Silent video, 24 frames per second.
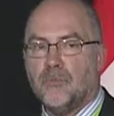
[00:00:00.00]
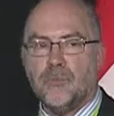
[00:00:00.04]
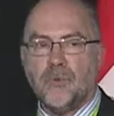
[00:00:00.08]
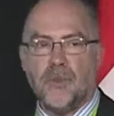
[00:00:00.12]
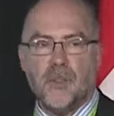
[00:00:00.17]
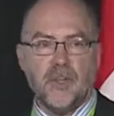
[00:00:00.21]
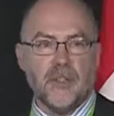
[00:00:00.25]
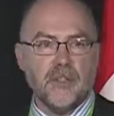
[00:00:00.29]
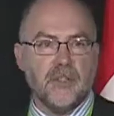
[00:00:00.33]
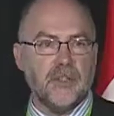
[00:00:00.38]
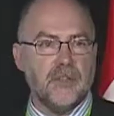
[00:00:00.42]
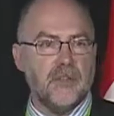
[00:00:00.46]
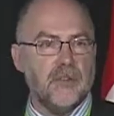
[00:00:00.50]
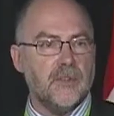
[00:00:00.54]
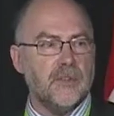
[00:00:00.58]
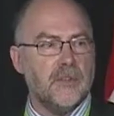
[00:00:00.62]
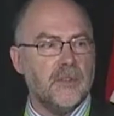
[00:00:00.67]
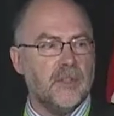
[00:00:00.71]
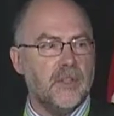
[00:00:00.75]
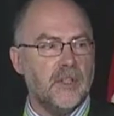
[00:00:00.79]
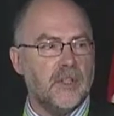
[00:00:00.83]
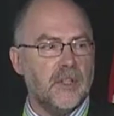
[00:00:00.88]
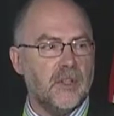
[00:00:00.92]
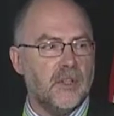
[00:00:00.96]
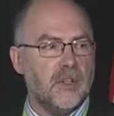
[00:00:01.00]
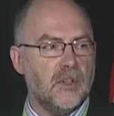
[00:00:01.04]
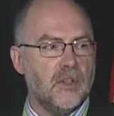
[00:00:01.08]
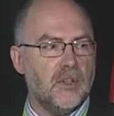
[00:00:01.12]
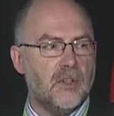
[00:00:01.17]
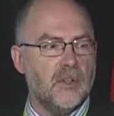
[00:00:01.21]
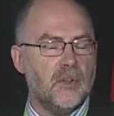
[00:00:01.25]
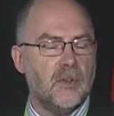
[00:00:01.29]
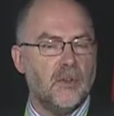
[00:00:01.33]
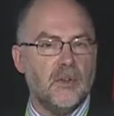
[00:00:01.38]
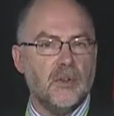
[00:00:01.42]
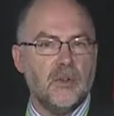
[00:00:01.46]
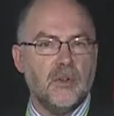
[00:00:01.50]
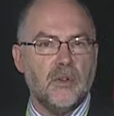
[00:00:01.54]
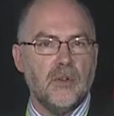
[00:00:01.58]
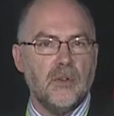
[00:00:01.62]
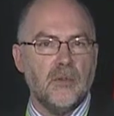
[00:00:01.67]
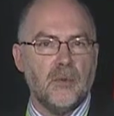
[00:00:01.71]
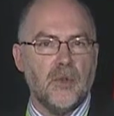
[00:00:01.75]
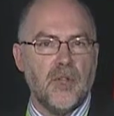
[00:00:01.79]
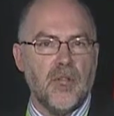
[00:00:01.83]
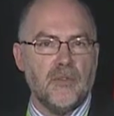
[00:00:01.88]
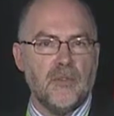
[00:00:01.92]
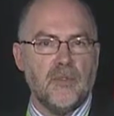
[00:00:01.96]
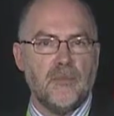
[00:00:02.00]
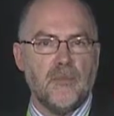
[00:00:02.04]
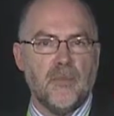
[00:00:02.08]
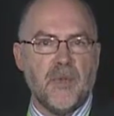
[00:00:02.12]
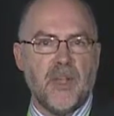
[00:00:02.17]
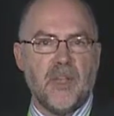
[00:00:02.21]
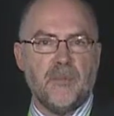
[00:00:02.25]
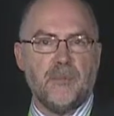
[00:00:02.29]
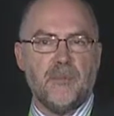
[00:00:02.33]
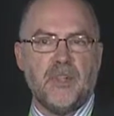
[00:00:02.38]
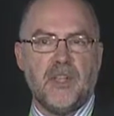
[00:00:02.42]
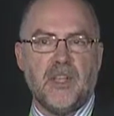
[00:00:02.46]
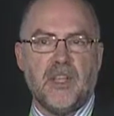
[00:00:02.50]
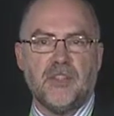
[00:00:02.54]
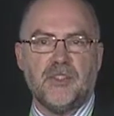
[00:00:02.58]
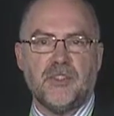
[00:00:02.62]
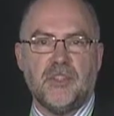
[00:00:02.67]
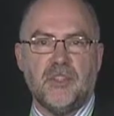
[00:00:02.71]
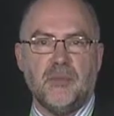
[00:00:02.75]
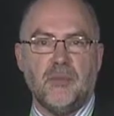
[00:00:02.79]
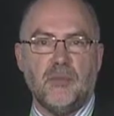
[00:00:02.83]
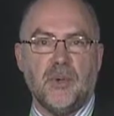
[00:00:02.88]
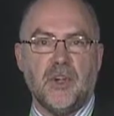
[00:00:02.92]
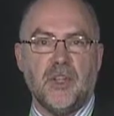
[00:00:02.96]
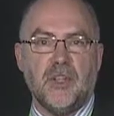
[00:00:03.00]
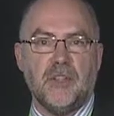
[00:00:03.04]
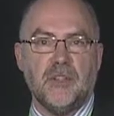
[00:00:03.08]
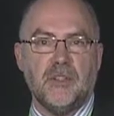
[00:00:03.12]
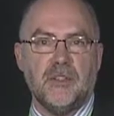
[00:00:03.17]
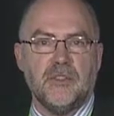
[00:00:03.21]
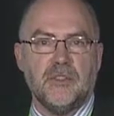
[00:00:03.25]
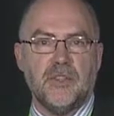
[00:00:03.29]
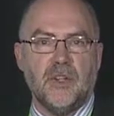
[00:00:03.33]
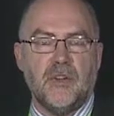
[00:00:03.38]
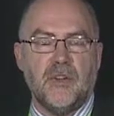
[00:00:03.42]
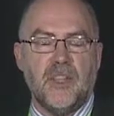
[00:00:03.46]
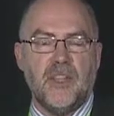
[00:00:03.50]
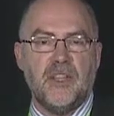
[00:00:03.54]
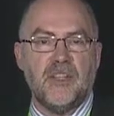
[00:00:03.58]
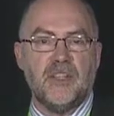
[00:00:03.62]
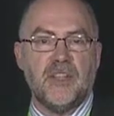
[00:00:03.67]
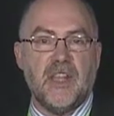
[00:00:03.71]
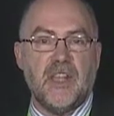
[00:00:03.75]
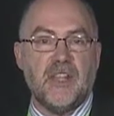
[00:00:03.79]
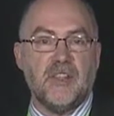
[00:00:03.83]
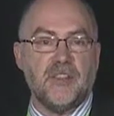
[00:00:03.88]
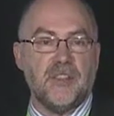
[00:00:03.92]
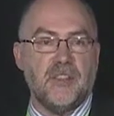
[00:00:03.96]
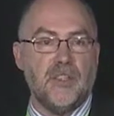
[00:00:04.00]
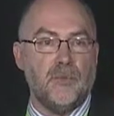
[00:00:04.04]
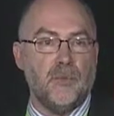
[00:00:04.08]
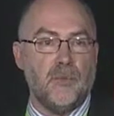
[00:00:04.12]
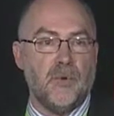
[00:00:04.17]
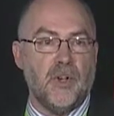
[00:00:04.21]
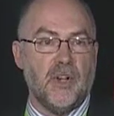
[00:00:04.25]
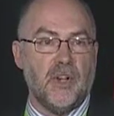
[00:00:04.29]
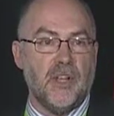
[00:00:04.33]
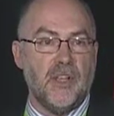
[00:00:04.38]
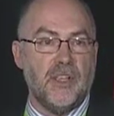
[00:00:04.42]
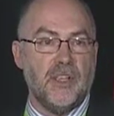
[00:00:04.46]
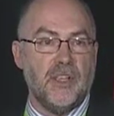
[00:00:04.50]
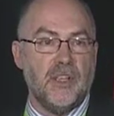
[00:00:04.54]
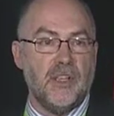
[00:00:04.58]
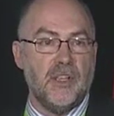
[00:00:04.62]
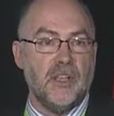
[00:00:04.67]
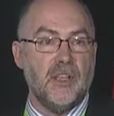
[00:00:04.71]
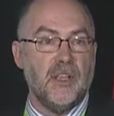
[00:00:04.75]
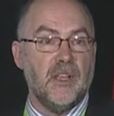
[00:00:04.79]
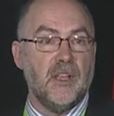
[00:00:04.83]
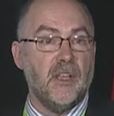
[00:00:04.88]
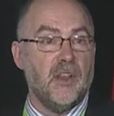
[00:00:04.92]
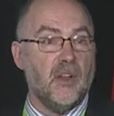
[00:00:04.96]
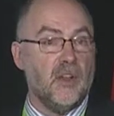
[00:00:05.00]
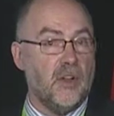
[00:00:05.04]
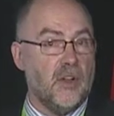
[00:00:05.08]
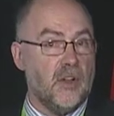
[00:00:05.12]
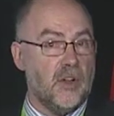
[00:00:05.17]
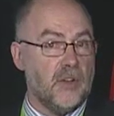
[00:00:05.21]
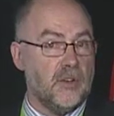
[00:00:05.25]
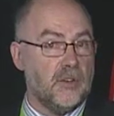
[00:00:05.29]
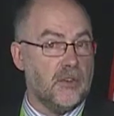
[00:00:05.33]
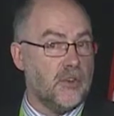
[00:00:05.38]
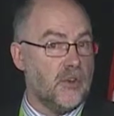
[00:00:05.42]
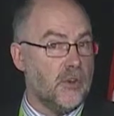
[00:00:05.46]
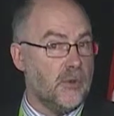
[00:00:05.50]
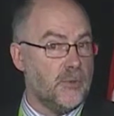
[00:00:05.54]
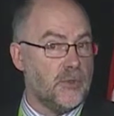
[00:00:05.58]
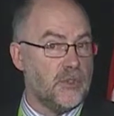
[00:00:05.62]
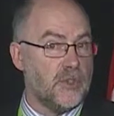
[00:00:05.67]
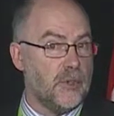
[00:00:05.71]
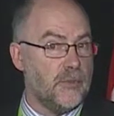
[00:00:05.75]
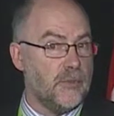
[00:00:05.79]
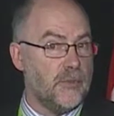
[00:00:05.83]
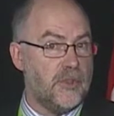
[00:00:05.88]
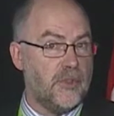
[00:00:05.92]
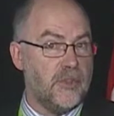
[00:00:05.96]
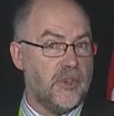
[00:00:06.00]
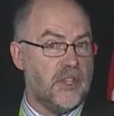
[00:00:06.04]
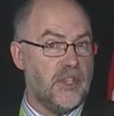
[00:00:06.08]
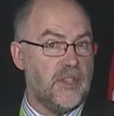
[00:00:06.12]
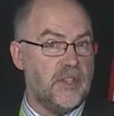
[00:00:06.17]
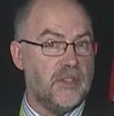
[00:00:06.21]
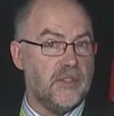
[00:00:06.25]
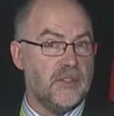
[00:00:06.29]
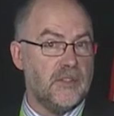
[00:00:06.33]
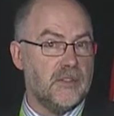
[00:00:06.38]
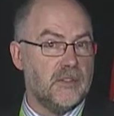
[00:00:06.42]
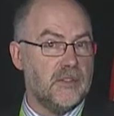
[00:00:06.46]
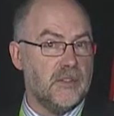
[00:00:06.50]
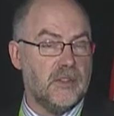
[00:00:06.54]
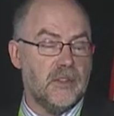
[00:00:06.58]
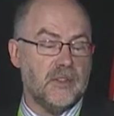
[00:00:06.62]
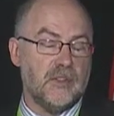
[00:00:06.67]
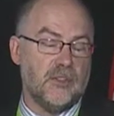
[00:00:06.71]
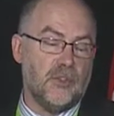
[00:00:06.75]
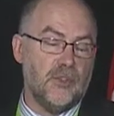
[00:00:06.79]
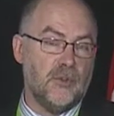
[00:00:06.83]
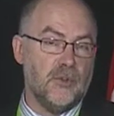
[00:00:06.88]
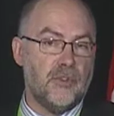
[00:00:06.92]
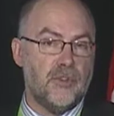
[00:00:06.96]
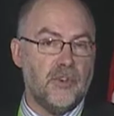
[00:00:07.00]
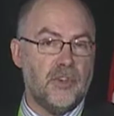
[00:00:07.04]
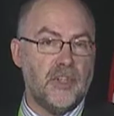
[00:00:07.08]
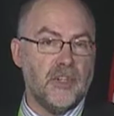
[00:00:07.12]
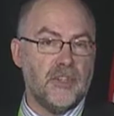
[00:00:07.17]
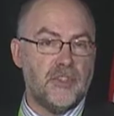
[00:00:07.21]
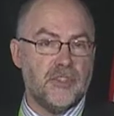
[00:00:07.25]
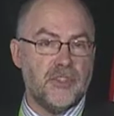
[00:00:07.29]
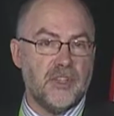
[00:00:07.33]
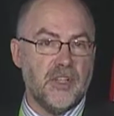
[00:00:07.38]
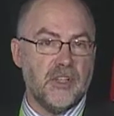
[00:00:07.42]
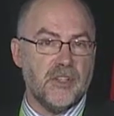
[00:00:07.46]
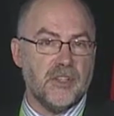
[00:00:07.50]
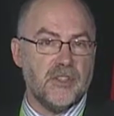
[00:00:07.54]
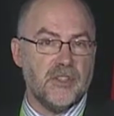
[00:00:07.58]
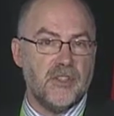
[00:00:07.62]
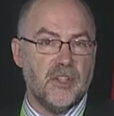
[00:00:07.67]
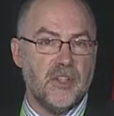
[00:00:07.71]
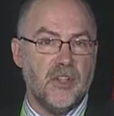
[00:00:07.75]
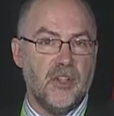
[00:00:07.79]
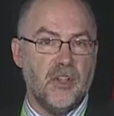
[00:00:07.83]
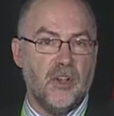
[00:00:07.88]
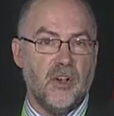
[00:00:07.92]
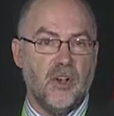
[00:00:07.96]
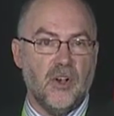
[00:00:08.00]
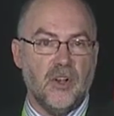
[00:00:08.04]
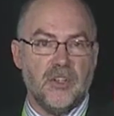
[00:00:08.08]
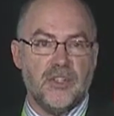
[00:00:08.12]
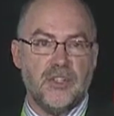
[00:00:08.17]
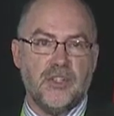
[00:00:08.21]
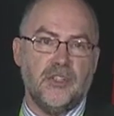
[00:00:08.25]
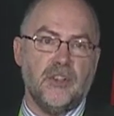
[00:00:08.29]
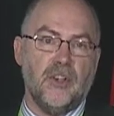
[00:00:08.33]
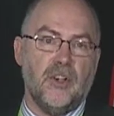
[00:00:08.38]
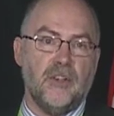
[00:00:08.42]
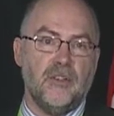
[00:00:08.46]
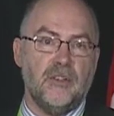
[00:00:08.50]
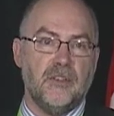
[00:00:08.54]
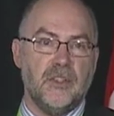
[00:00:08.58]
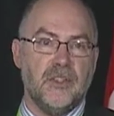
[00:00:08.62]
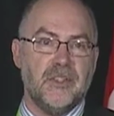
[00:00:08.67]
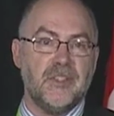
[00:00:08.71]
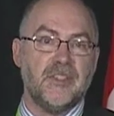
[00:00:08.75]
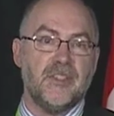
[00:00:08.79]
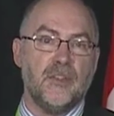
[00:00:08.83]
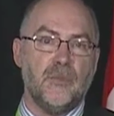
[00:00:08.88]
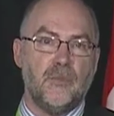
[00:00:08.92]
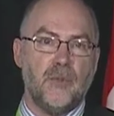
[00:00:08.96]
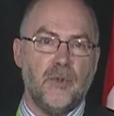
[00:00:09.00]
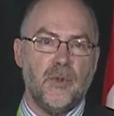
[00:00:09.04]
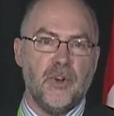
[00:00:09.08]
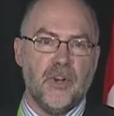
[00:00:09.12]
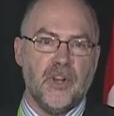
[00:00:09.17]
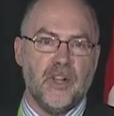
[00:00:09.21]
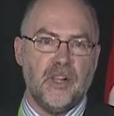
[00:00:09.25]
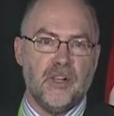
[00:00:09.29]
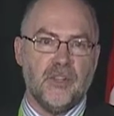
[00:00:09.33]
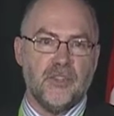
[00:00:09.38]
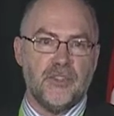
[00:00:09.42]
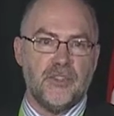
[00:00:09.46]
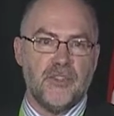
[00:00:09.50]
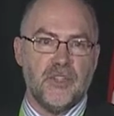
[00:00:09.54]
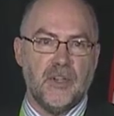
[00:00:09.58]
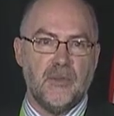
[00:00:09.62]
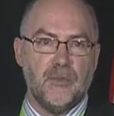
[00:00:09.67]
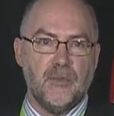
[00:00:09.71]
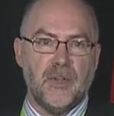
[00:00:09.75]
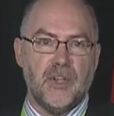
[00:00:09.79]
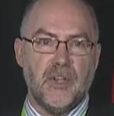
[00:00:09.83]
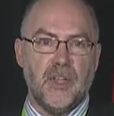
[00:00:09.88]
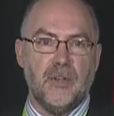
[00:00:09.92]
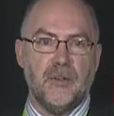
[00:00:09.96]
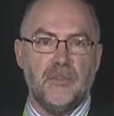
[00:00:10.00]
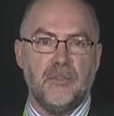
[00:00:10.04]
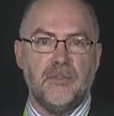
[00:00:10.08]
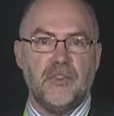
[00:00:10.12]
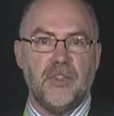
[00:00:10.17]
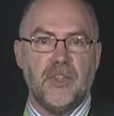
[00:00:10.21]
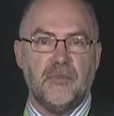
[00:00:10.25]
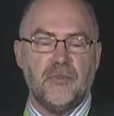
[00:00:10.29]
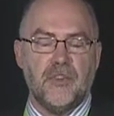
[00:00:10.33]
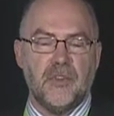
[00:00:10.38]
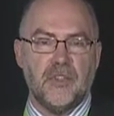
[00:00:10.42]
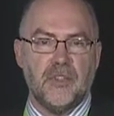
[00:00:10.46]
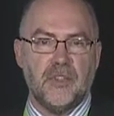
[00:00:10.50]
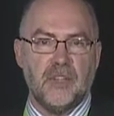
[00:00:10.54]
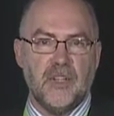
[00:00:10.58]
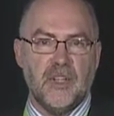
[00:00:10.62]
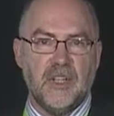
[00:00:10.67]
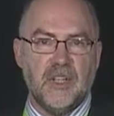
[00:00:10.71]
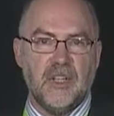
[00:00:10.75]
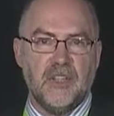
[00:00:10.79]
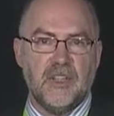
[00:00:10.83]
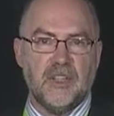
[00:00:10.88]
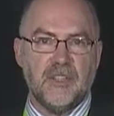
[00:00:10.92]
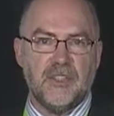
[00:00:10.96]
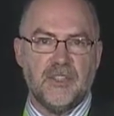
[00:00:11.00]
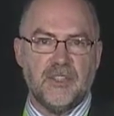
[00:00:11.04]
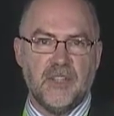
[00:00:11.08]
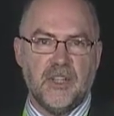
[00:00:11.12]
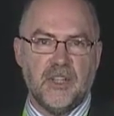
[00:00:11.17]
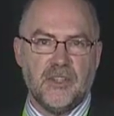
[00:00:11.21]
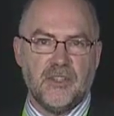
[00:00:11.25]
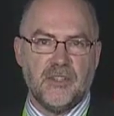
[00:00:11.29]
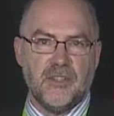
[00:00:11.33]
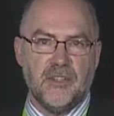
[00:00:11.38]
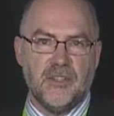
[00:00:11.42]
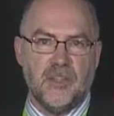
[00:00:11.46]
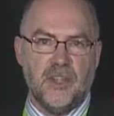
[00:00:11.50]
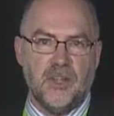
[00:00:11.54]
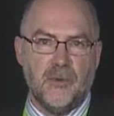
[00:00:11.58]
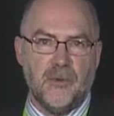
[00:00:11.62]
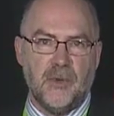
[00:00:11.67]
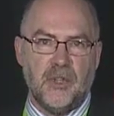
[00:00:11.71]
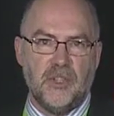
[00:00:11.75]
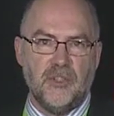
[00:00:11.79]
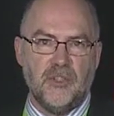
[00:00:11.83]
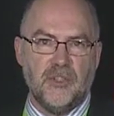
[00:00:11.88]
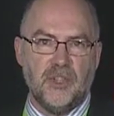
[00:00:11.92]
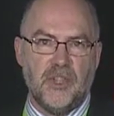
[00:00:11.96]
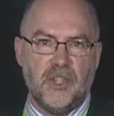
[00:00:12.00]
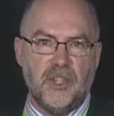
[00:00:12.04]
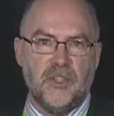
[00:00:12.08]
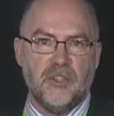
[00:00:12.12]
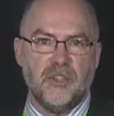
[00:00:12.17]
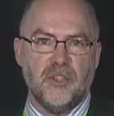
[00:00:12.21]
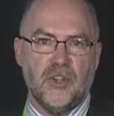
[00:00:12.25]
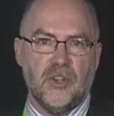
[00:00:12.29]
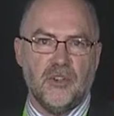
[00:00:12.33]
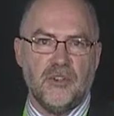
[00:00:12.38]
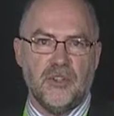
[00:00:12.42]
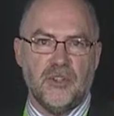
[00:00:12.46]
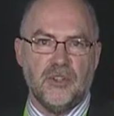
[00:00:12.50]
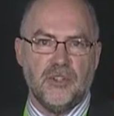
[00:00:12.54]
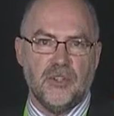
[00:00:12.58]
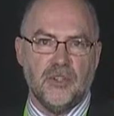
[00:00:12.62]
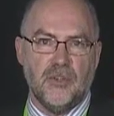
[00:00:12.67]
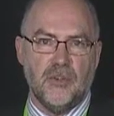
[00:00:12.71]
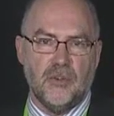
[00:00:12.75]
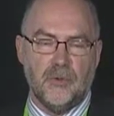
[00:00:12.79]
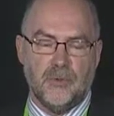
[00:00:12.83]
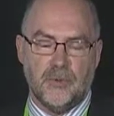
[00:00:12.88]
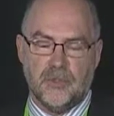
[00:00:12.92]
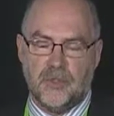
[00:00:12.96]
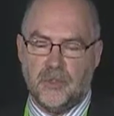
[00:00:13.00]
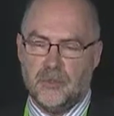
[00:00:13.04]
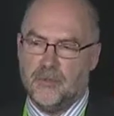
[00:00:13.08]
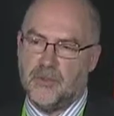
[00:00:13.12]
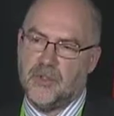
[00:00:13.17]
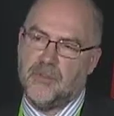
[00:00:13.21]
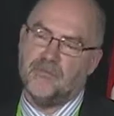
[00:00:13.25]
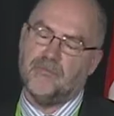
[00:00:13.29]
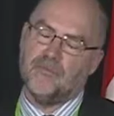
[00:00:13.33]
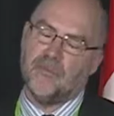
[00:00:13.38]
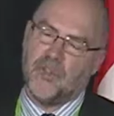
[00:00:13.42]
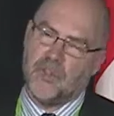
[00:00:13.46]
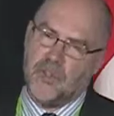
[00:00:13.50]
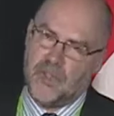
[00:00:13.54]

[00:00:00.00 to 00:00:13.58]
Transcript: But we haven't mapped the SDY. So is SDY on chromosome 3, 2, 3, and 6, or is it on somewhere else, and we now have different sex-determining genes on these chromosomes?